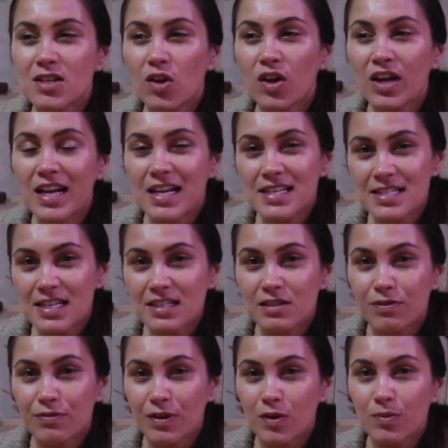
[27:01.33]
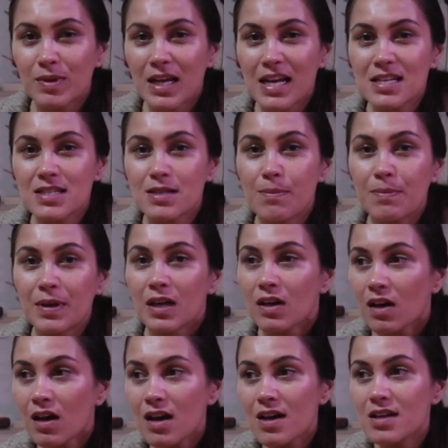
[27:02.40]
lot easier to film these
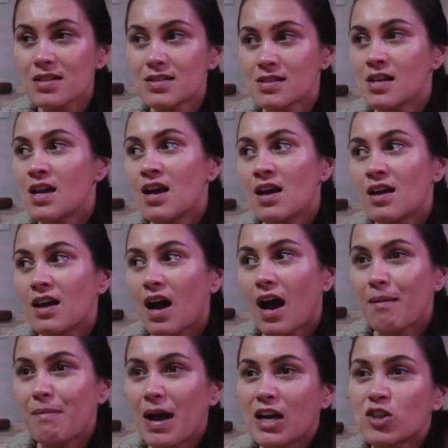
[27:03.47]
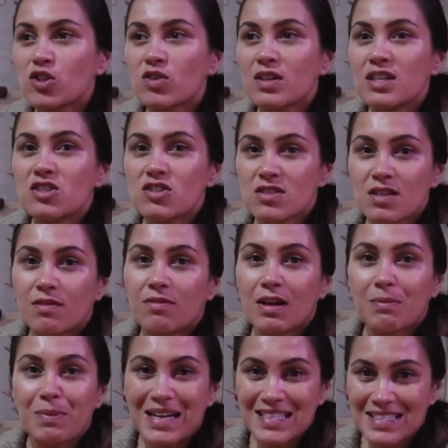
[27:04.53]
because I'm actually just
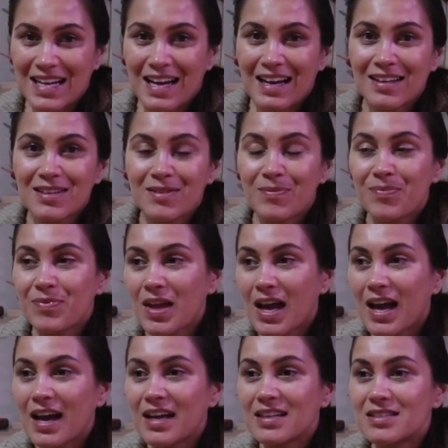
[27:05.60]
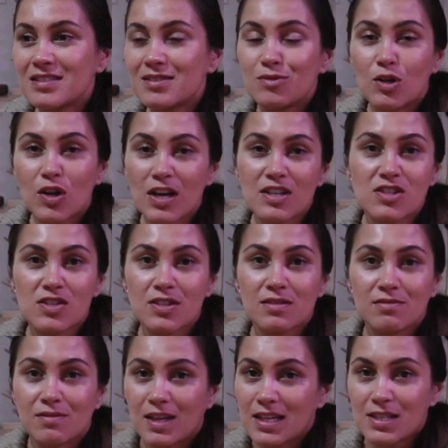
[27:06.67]
living my day, and you guys
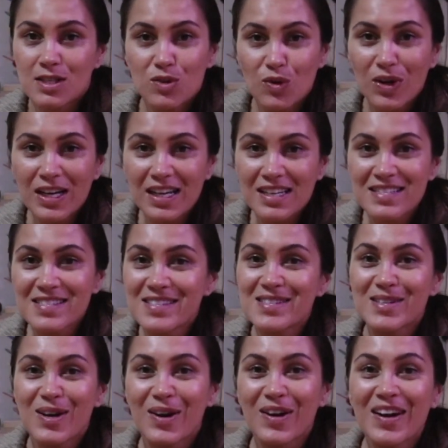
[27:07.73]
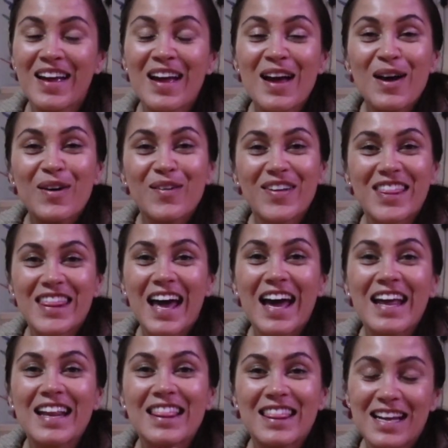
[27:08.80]
get to join us. So with
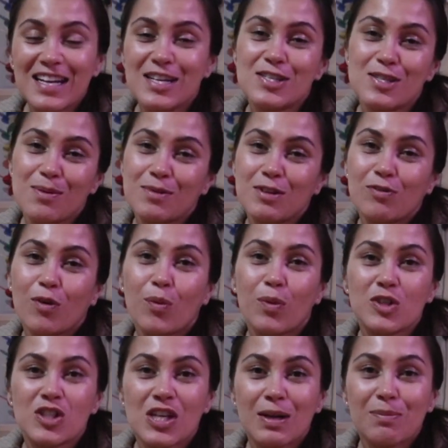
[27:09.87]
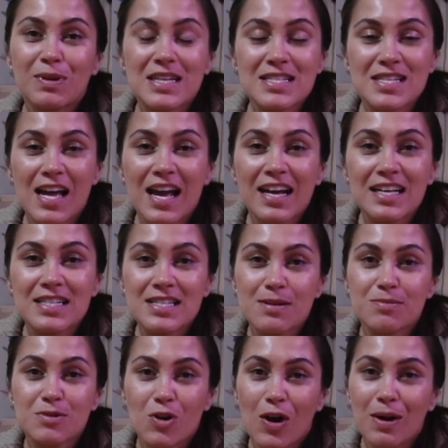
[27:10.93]
that, thank you so much for watching. Please like and
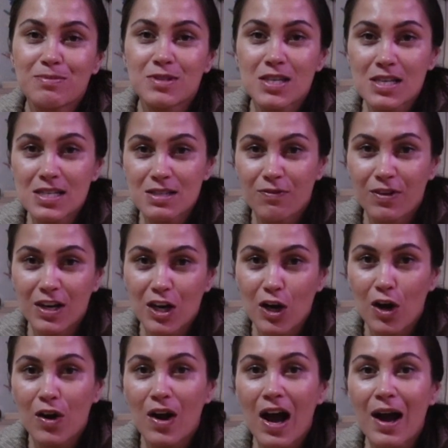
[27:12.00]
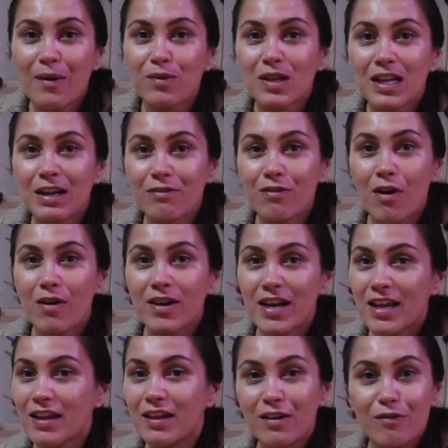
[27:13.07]
subscribe to this video. I will leave
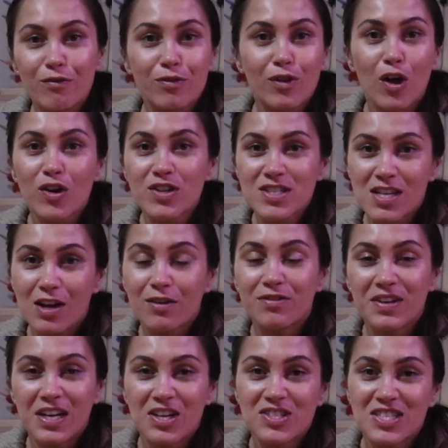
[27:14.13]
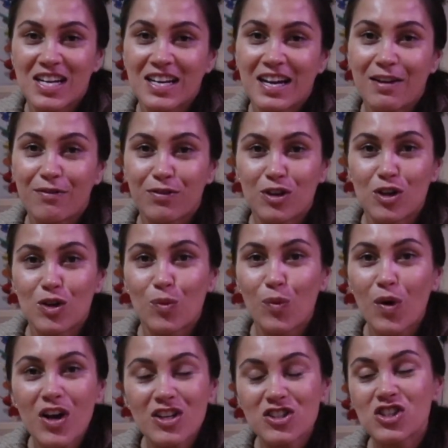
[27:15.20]
another vlog style video down here for you to
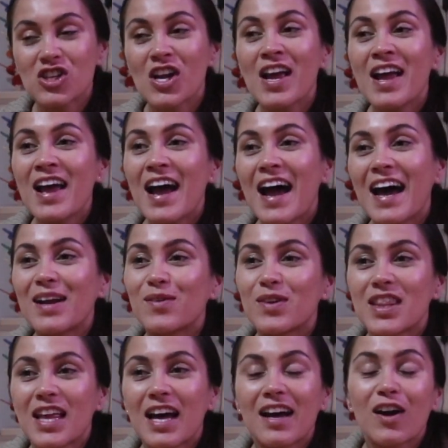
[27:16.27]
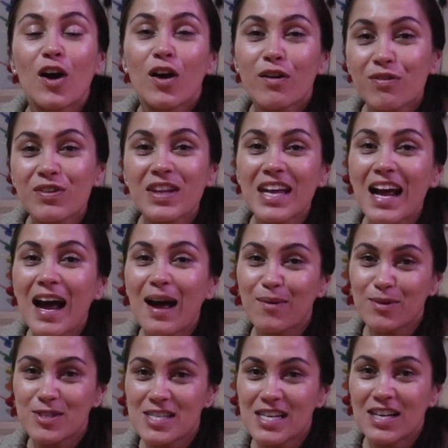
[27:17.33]
watch. And with that, hopefully I
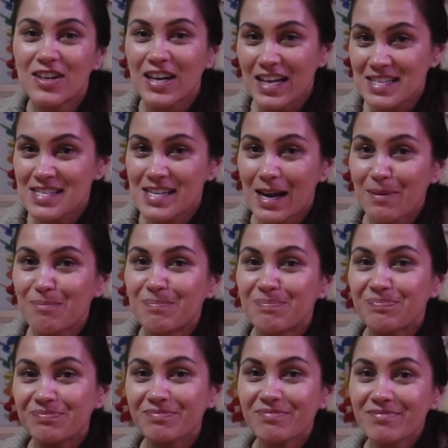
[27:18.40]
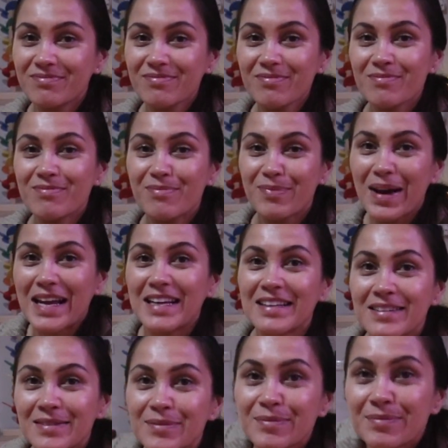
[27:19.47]
will see you next time. Bye.